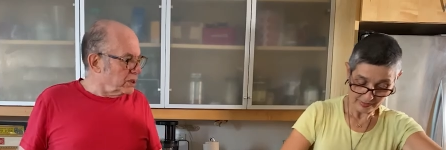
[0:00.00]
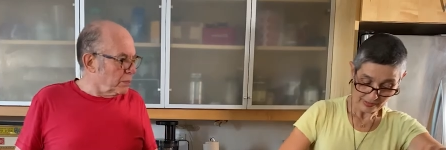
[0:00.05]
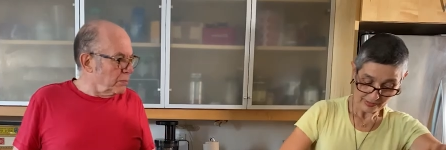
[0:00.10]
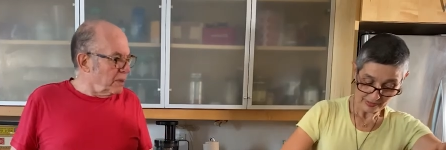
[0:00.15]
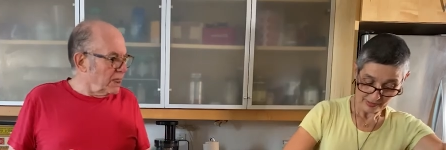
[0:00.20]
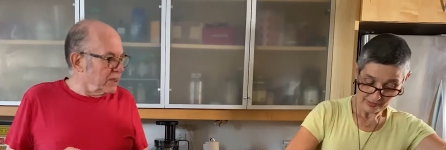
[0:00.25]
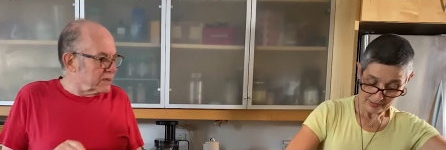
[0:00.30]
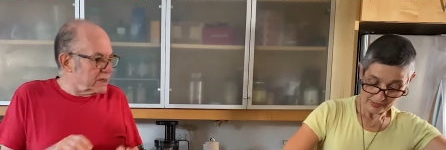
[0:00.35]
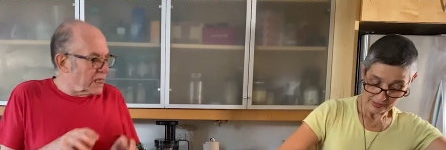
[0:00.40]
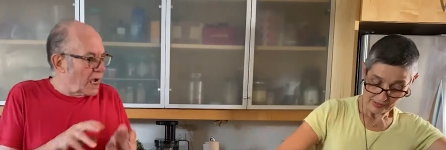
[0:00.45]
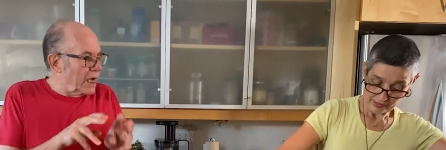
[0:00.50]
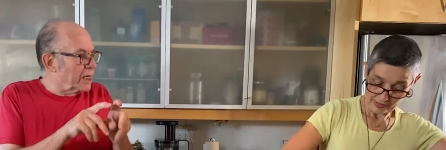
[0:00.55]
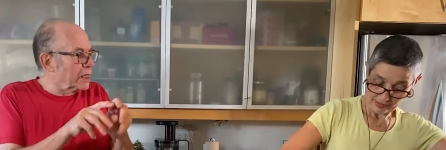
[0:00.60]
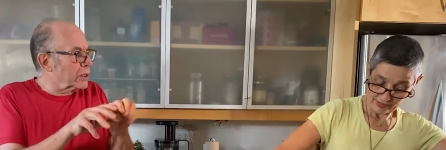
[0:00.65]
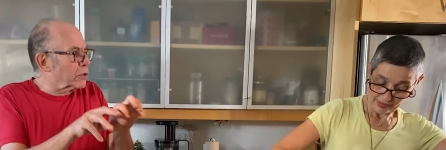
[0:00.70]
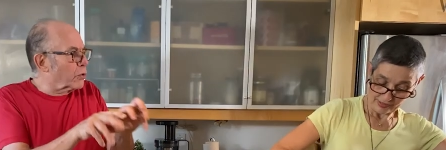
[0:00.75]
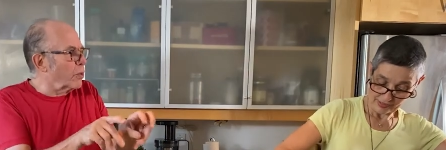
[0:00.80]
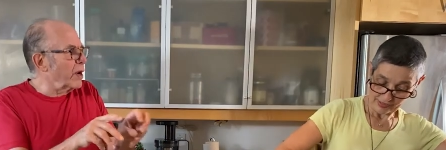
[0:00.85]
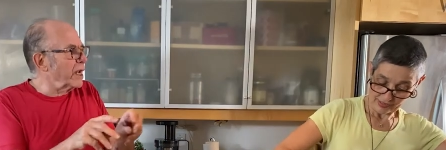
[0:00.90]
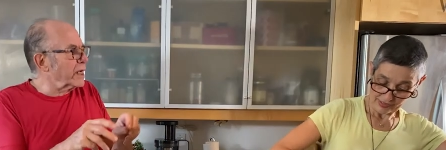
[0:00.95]
Speaker 1: means kind of
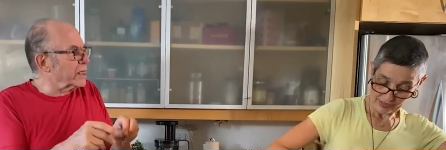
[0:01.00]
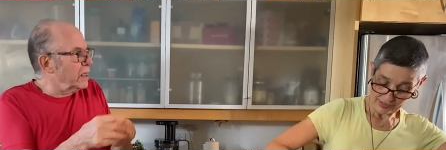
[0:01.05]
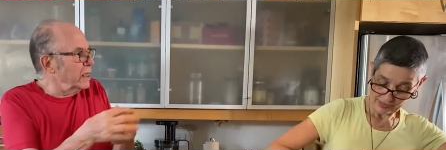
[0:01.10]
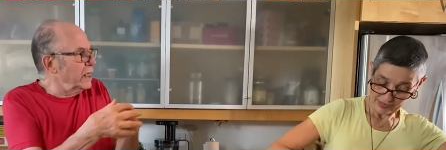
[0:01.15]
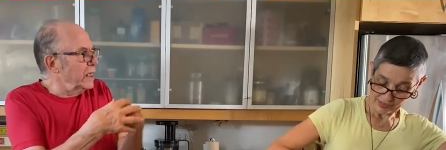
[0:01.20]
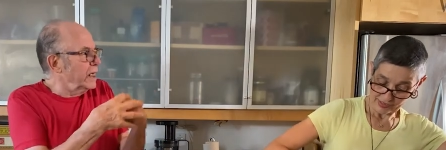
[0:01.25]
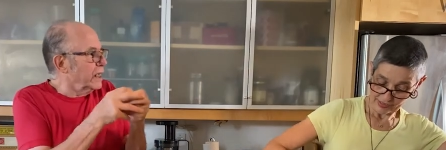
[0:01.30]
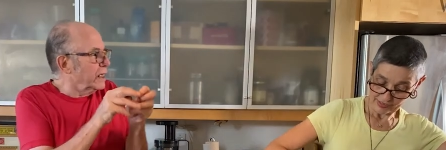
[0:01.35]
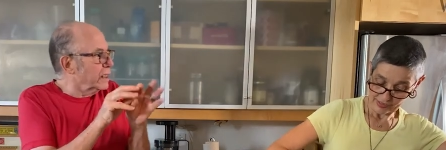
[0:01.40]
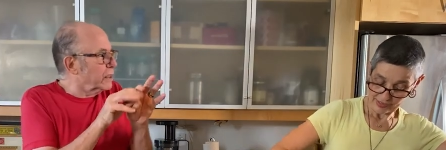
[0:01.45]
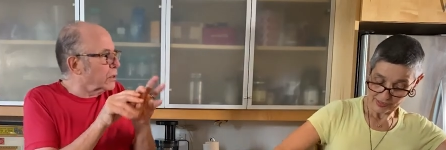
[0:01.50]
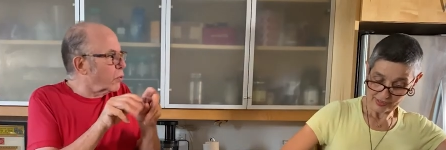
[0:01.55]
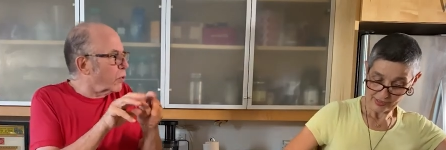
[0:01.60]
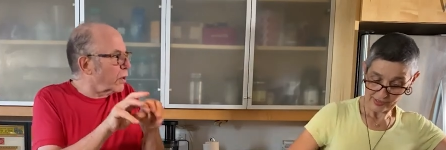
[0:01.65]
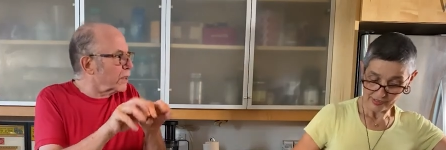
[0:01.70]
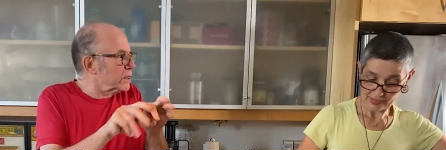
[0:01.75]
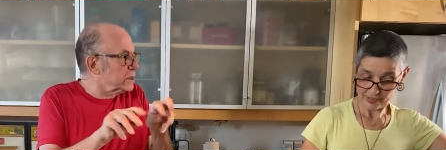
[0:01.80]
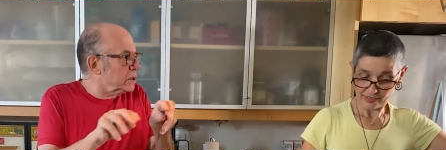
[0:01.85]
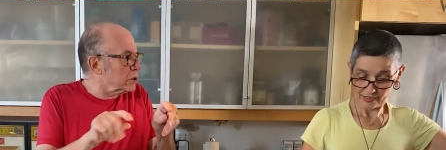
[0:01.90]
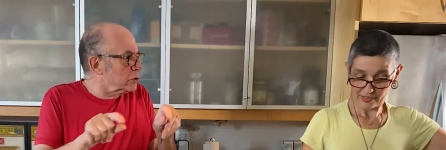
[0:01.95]
crinkly,
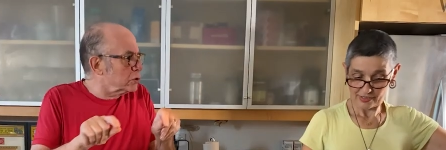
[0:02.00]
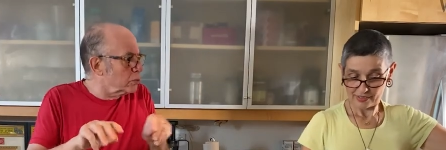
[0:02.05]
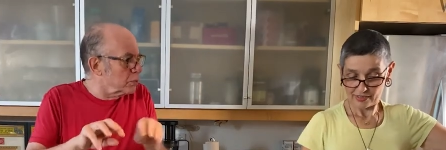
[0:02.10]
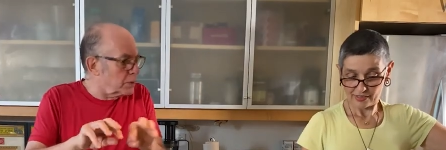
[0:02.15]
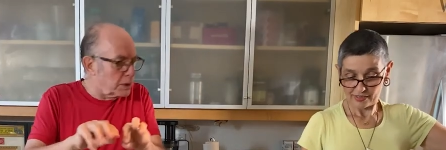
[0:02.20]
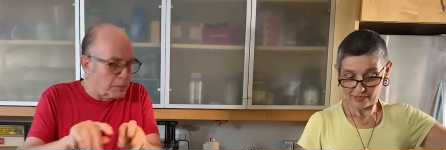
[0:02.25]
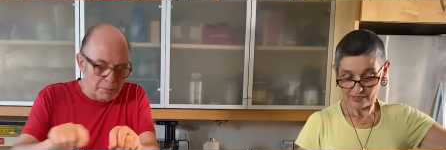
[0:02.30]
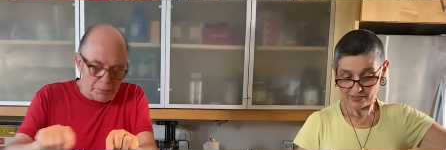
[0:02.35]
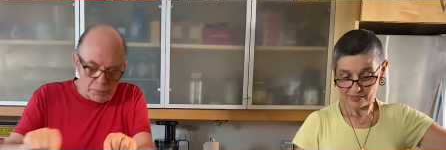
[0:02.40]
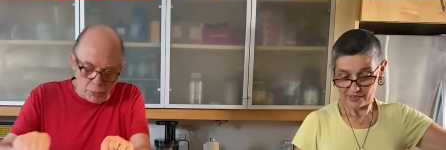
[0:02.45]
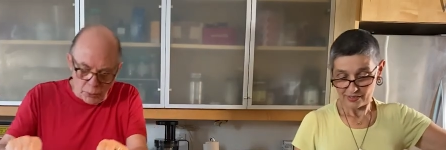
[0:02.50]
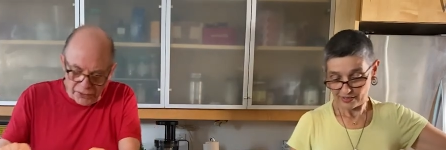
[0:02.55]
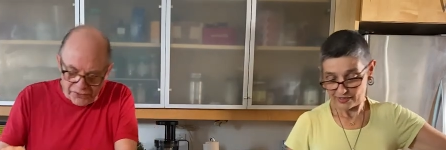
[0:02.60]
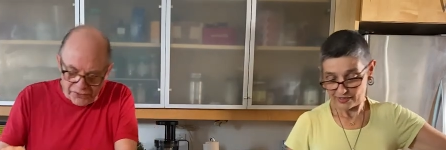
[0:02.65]
crinkly with